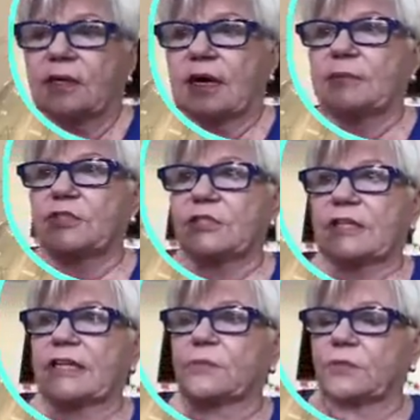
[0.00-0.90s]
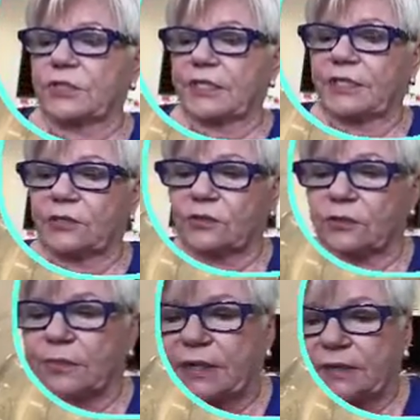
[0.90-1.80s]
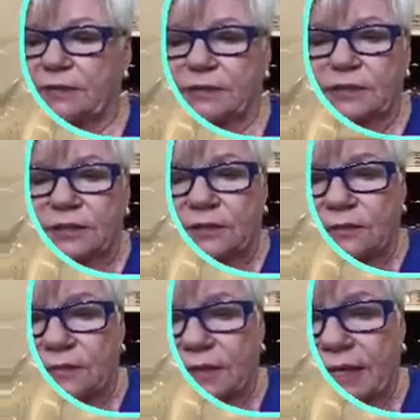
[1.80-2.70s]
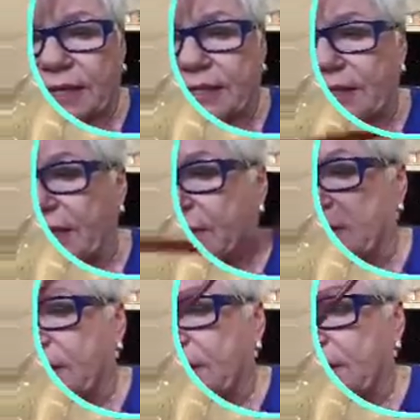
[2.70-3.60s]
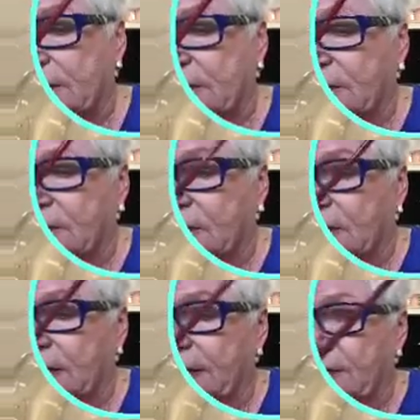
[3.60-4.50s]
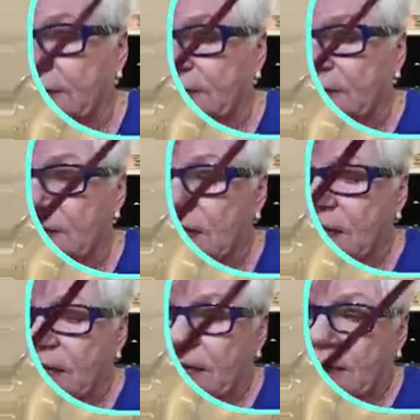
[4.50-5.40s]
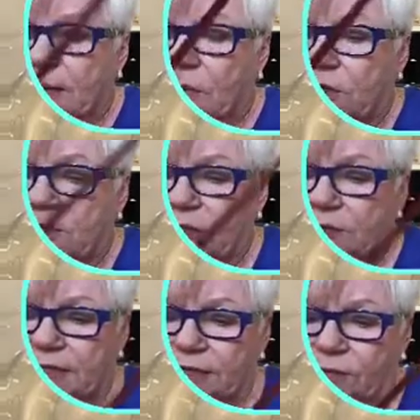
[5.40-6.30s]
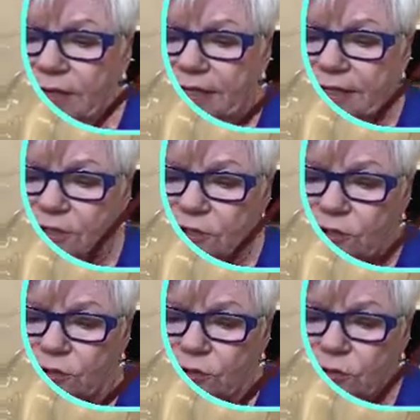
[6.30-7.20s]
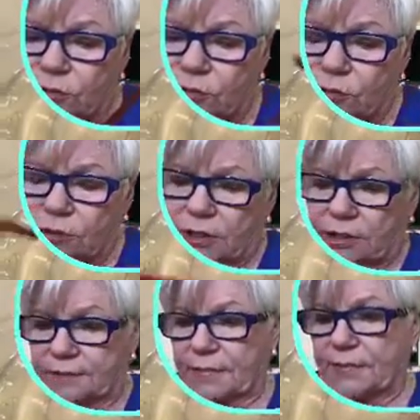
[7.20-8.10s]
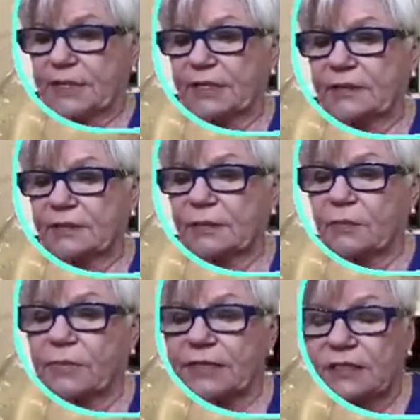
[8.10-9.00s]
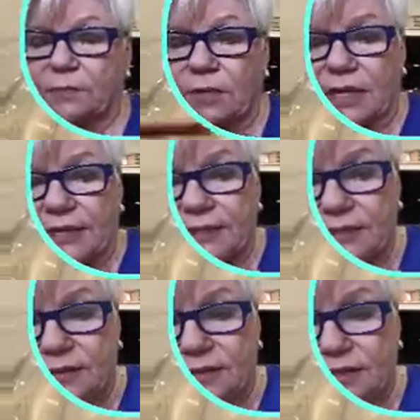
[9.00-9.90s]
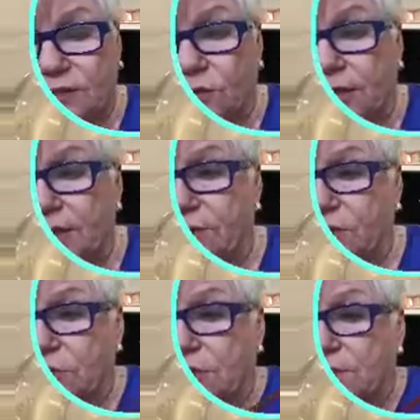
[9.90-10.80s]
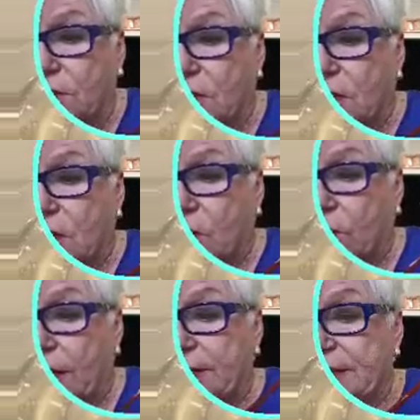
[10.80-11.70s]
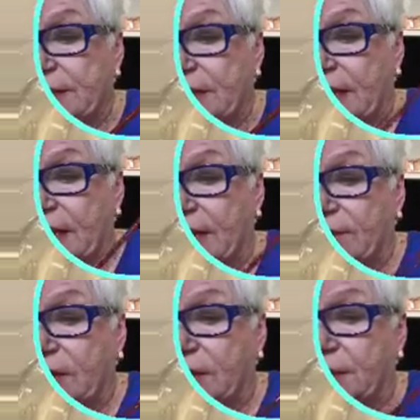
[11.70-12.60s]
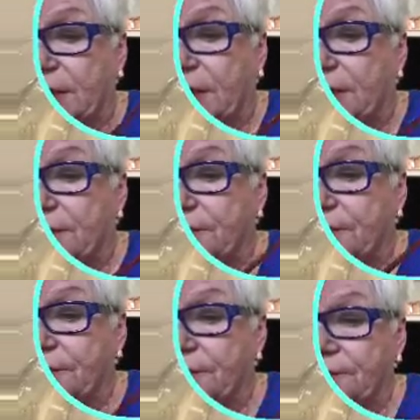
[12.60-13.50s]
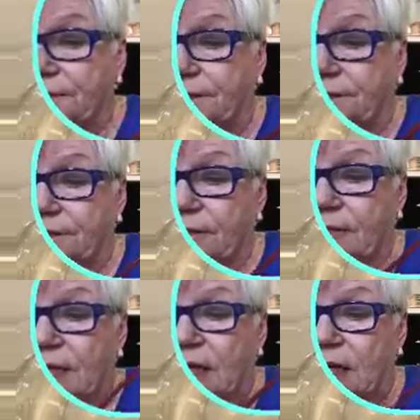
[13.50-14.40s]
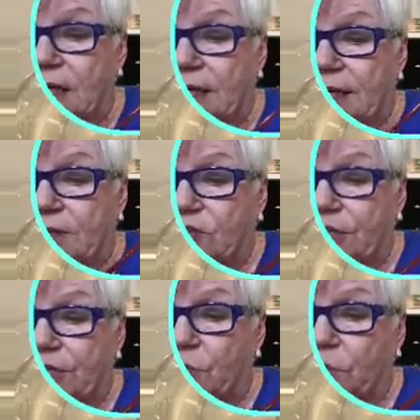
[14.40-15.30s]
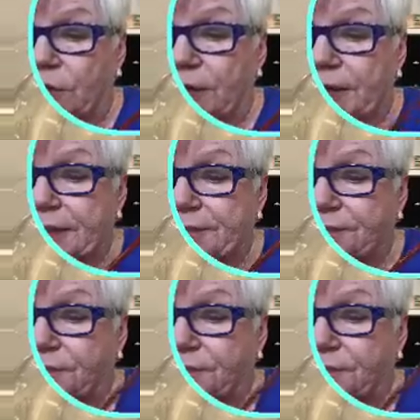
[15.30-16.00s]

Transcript: I'm just kind of particular about, handing out things to the classes. Now I'm also getting ready to, I'm getting some of my supplies and things ready for some rallies that I have coming up in January.